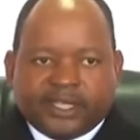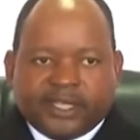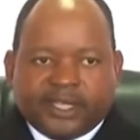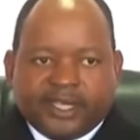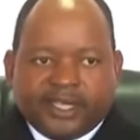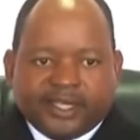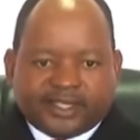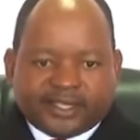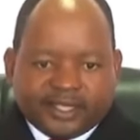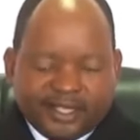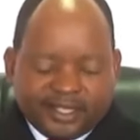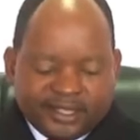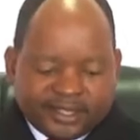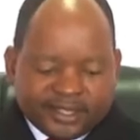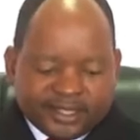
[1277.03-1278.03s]
It
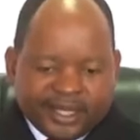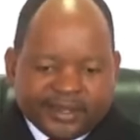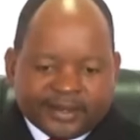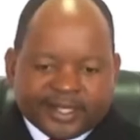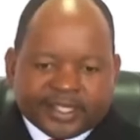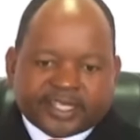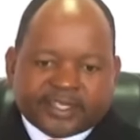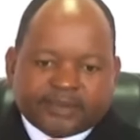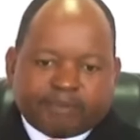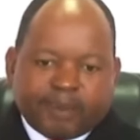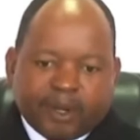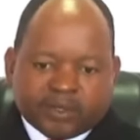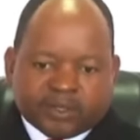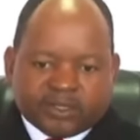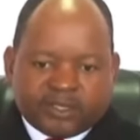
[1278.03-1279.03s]
is a
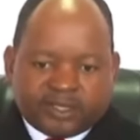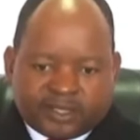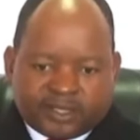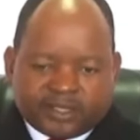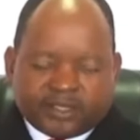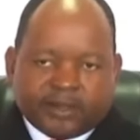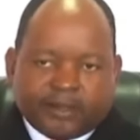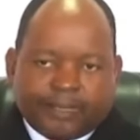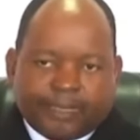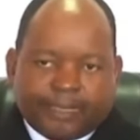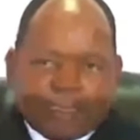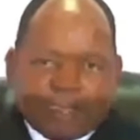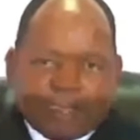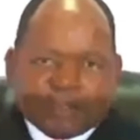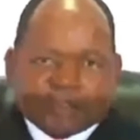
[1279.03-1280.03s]
response
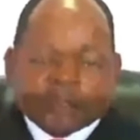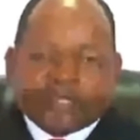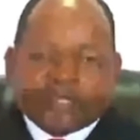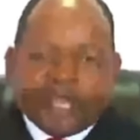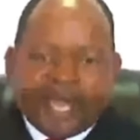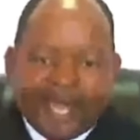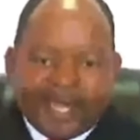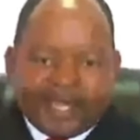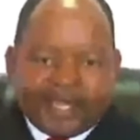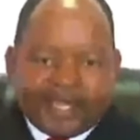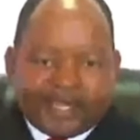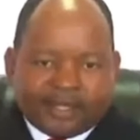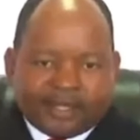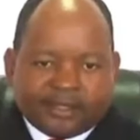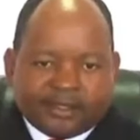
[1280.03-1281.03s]
to the hike
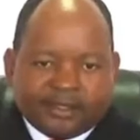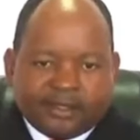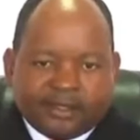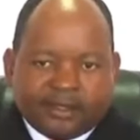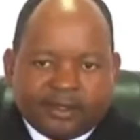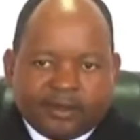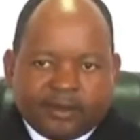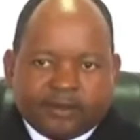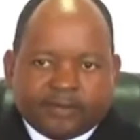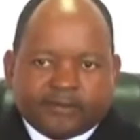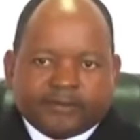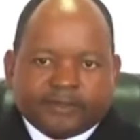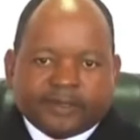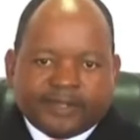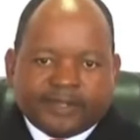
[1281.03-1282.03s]
of
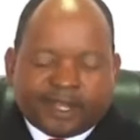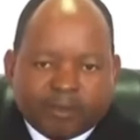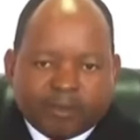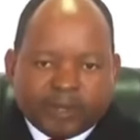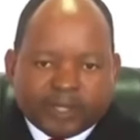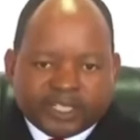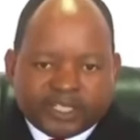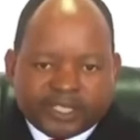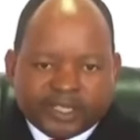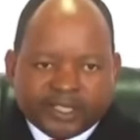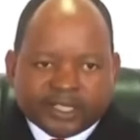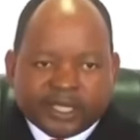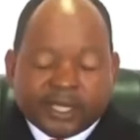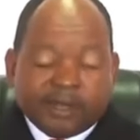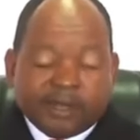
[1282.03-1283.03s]
the commodity
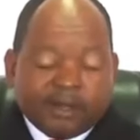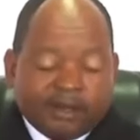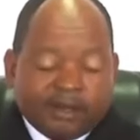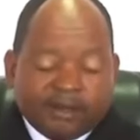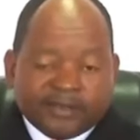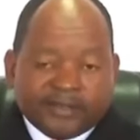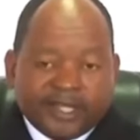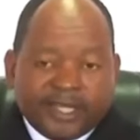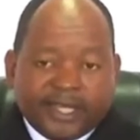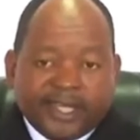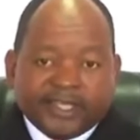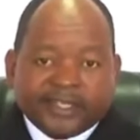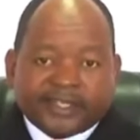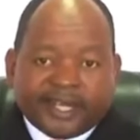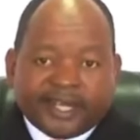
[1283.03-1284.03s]
on the
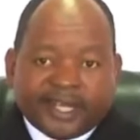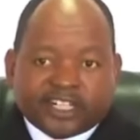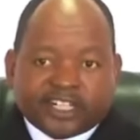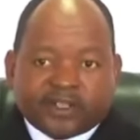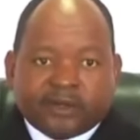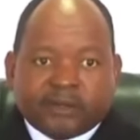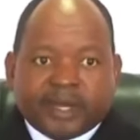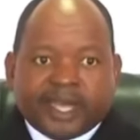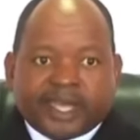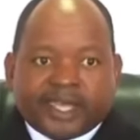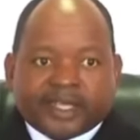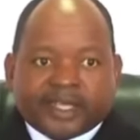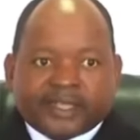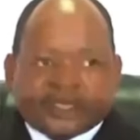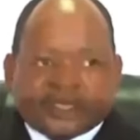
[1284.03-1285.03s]
international
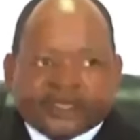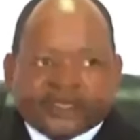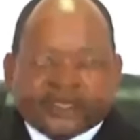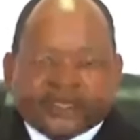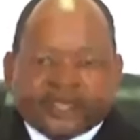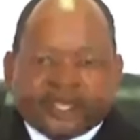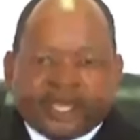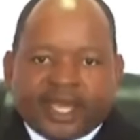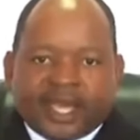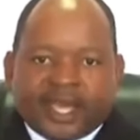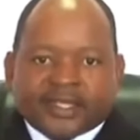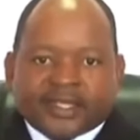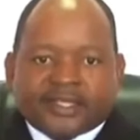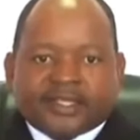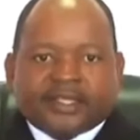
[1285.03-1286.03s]
market
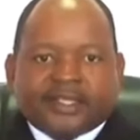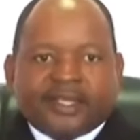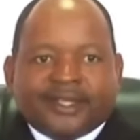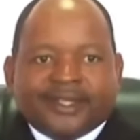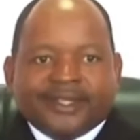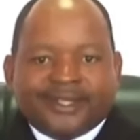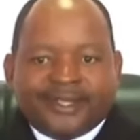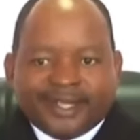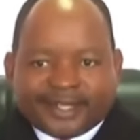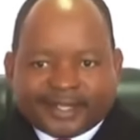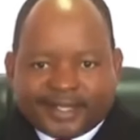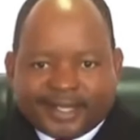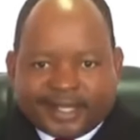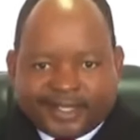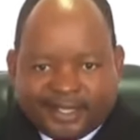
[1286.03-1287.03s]
as
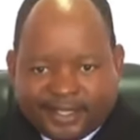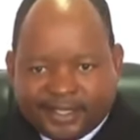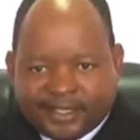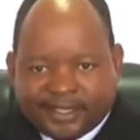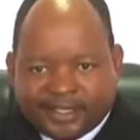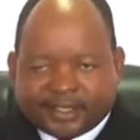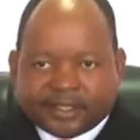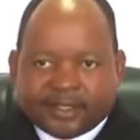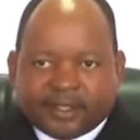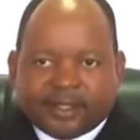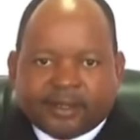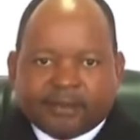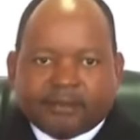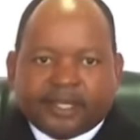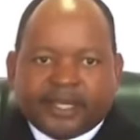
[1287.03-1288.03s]
dictated
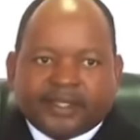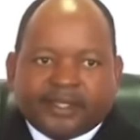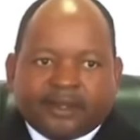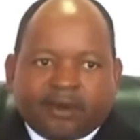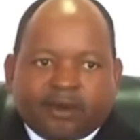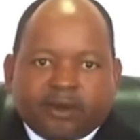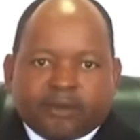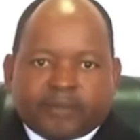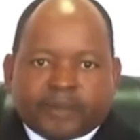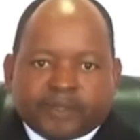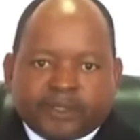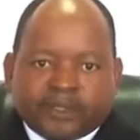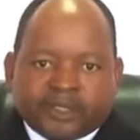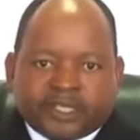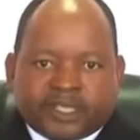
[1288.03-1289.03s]
by the oil
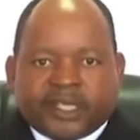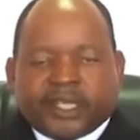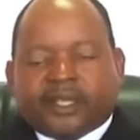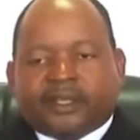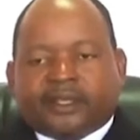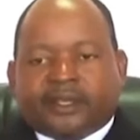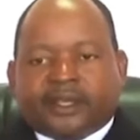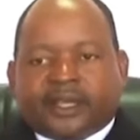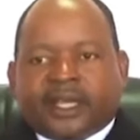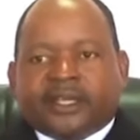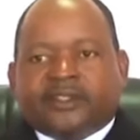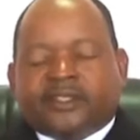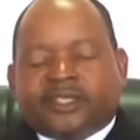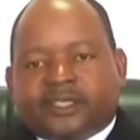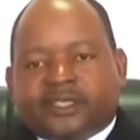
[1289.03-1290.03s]
producing
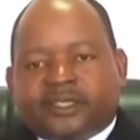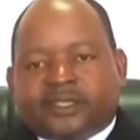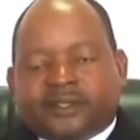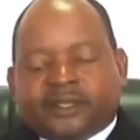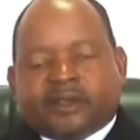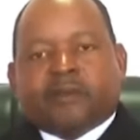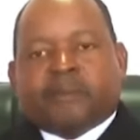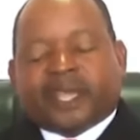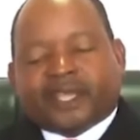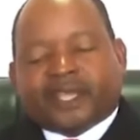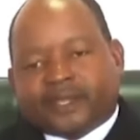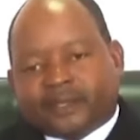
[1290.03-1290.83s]
countries, the OPEC.